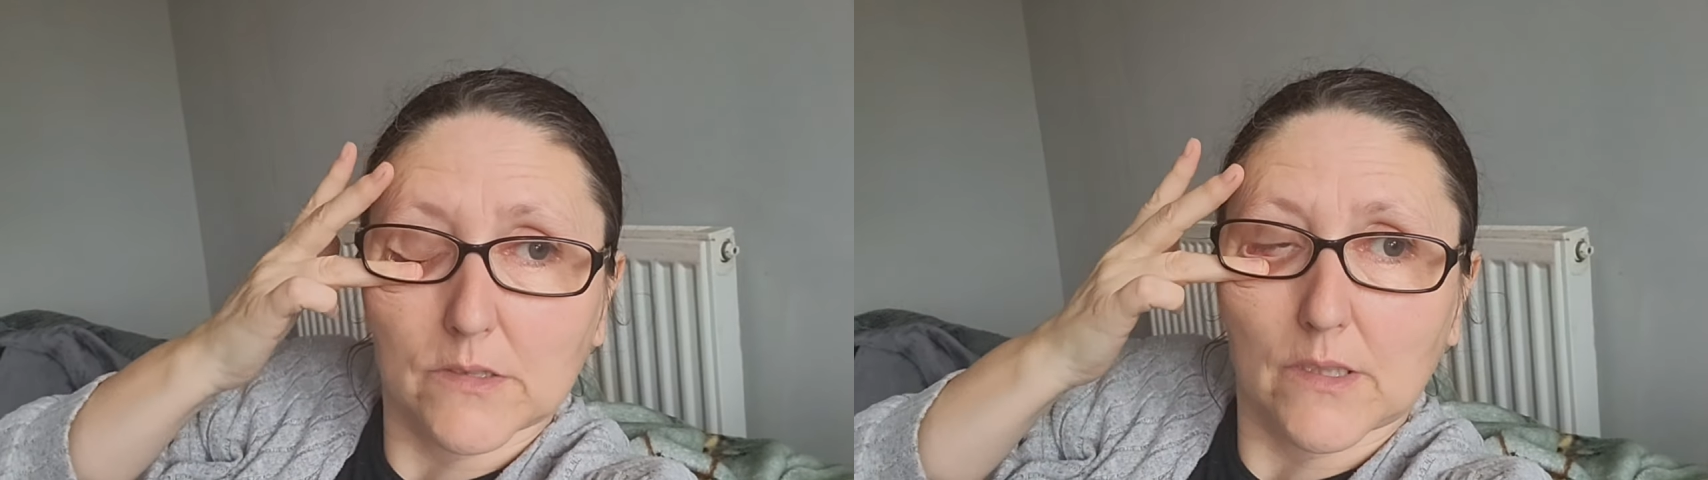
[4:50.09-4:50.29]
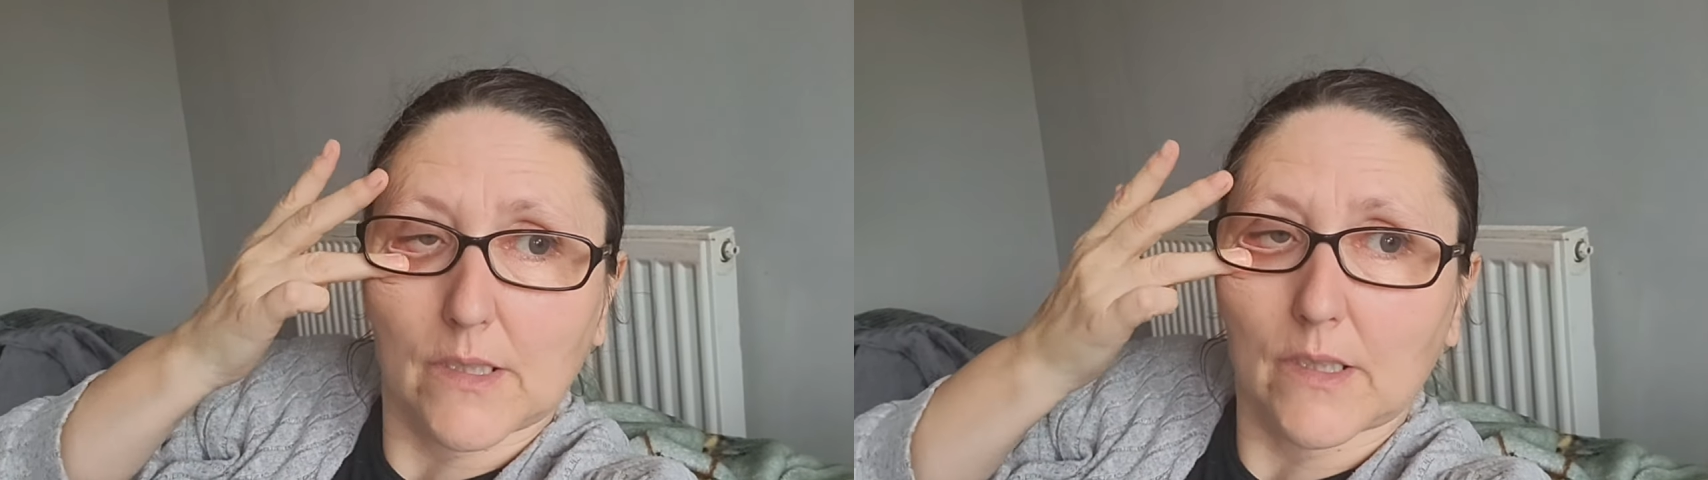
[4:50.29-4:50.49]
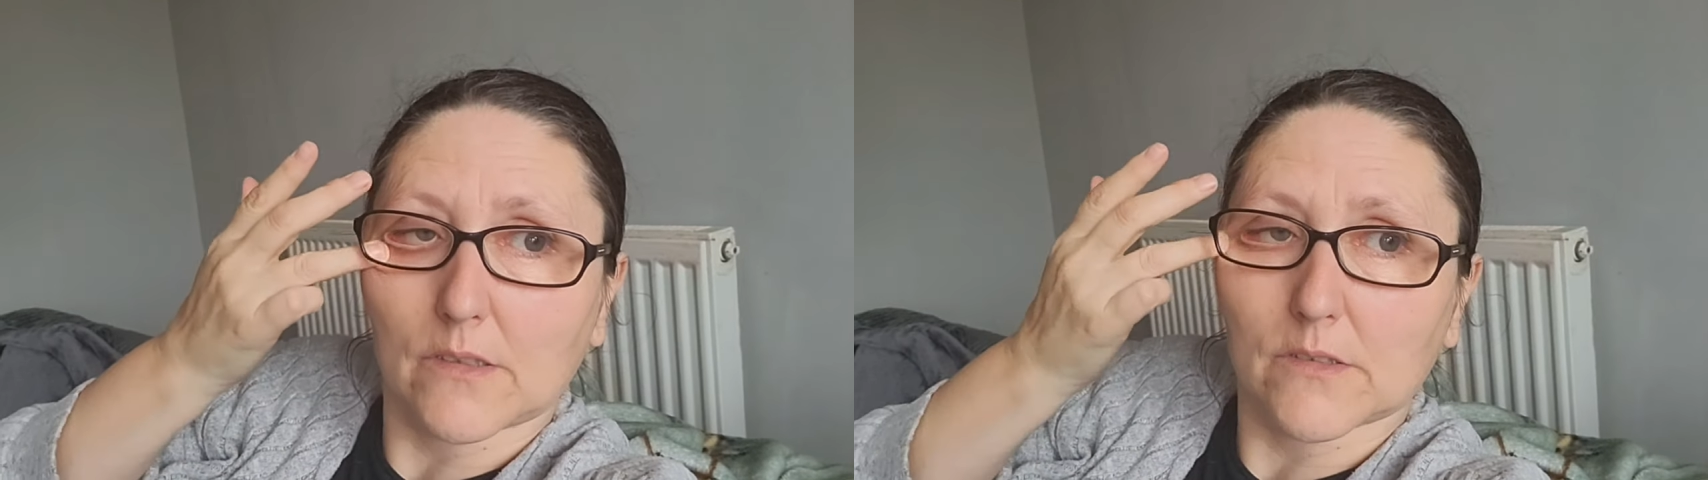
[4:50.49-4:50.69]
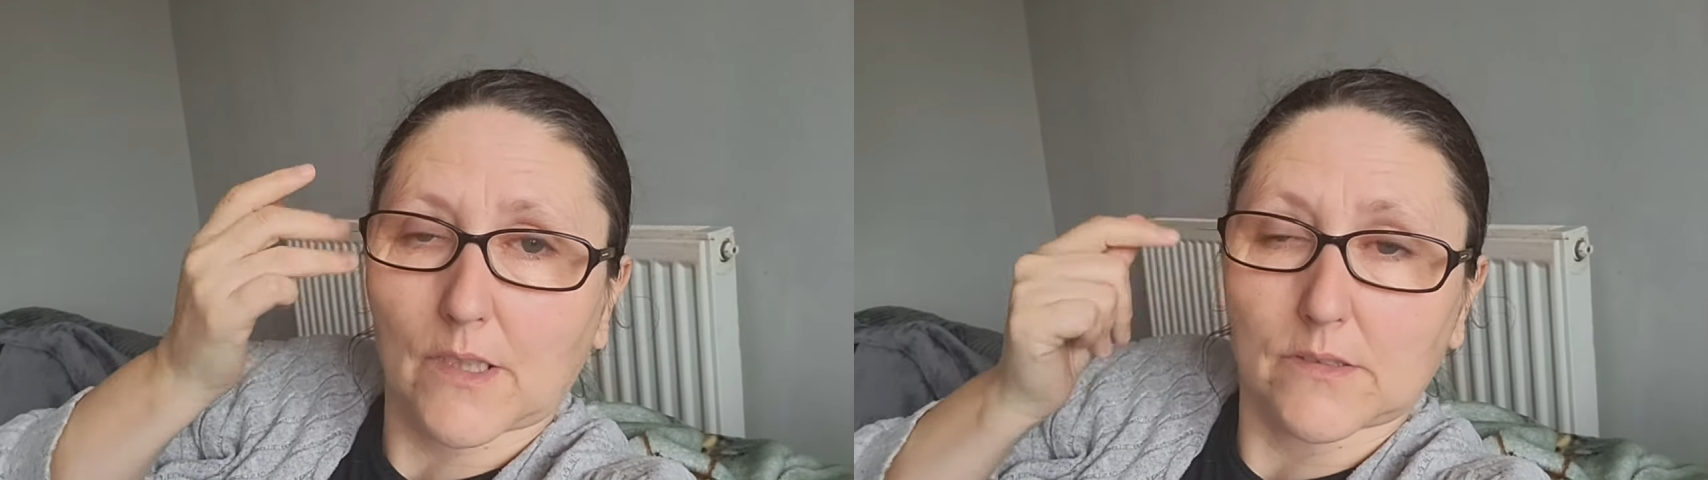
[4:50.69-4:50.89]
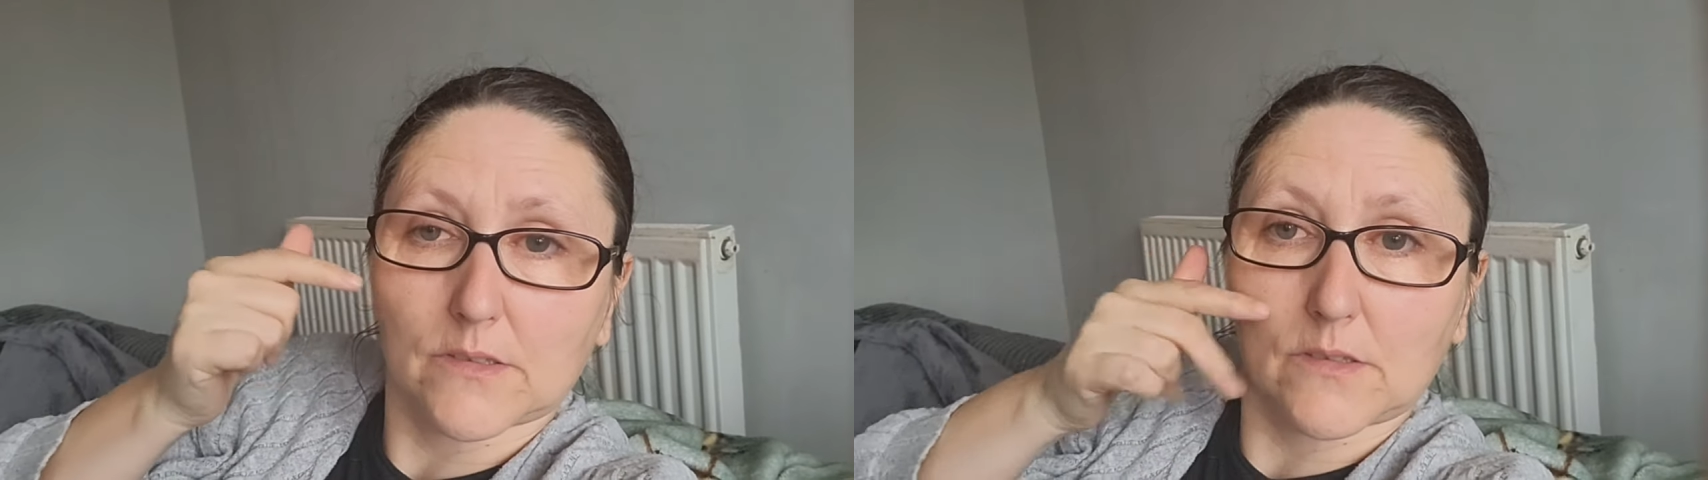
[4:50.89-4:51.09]
today and I just
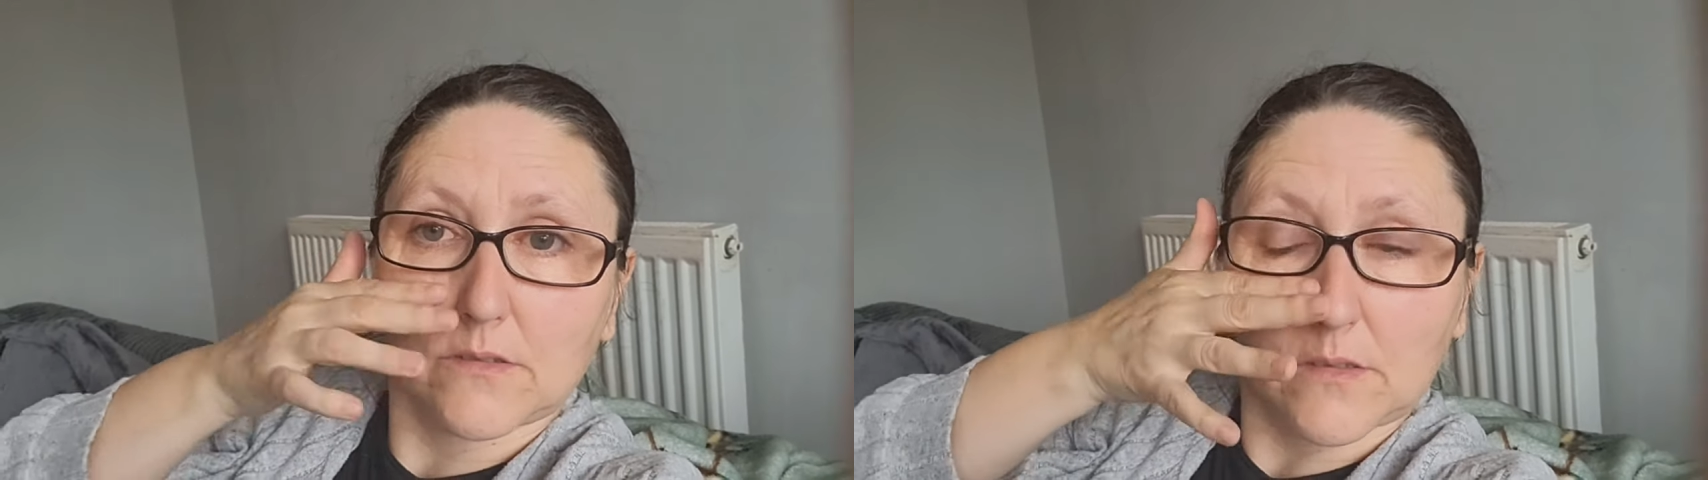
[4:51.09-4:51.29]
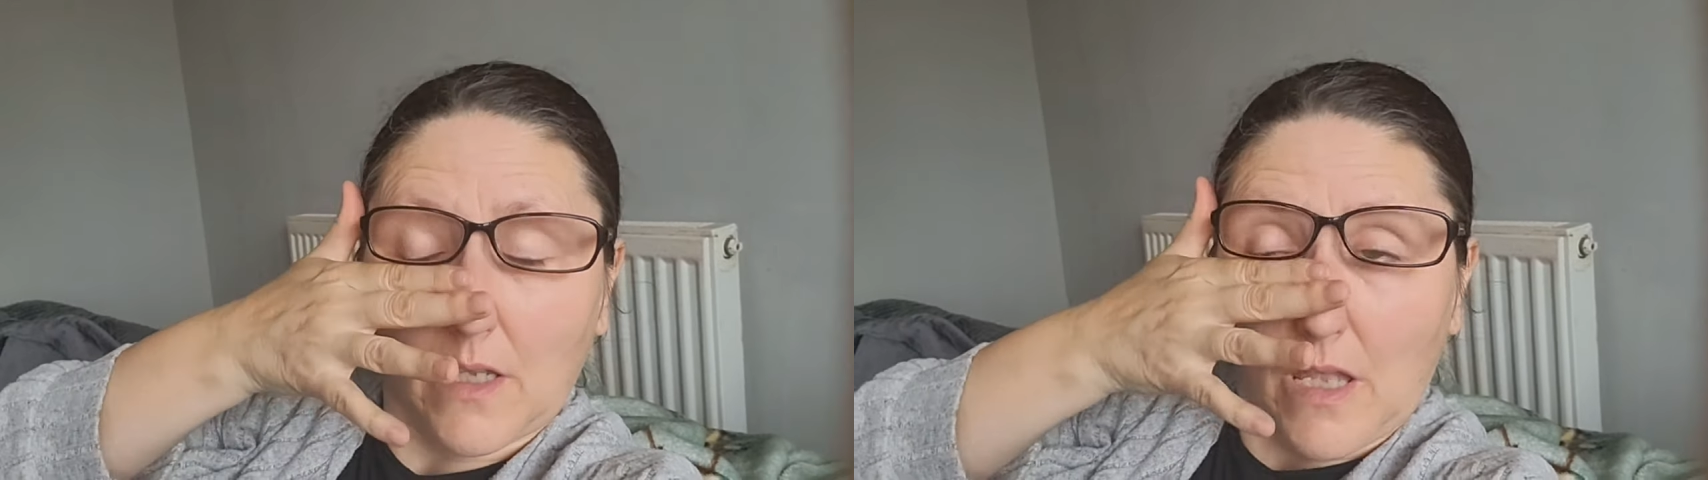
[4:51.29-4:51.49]
cancelled.